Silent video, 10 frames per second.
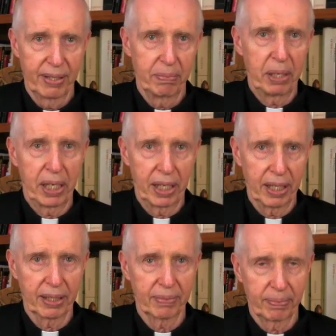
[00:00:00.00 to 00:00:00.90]
meaning
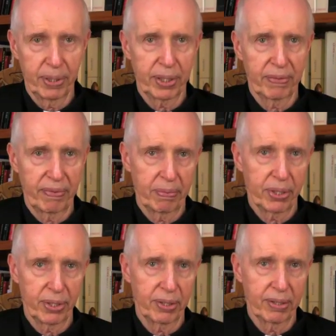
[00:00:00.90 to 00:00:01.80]
a person from a
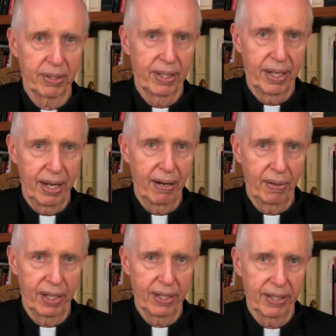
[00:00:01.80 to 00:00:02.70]
certain
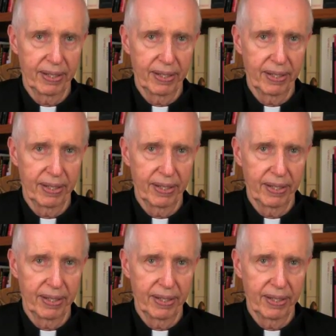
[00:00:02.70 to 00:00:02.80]
area?